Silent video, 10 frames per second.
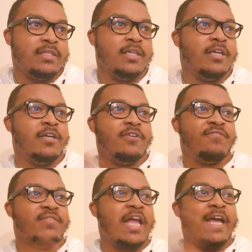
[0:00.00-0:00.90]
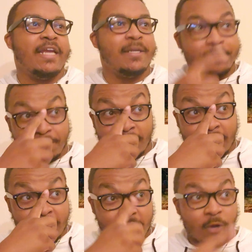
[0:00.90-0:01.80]
The flying
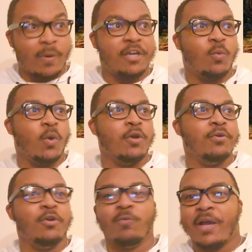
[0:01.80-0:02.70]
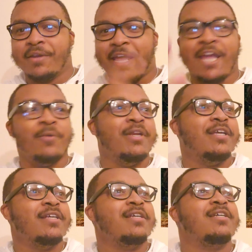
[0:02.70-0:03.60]
around the world or around the
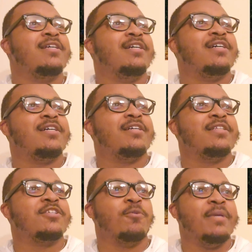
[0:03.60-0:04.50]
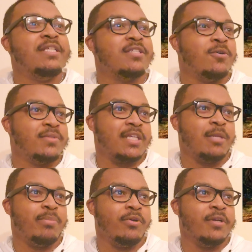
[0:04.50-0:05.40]
area uh, is gonna be his own
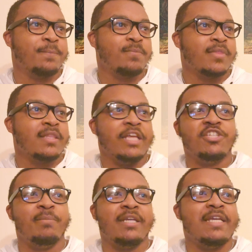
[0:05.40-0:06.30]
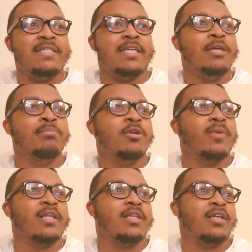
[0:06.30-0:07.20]
teleport. That should be an easy input
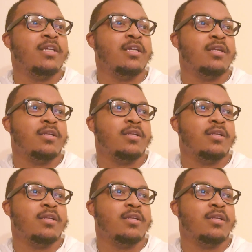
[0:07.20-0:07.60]
right there.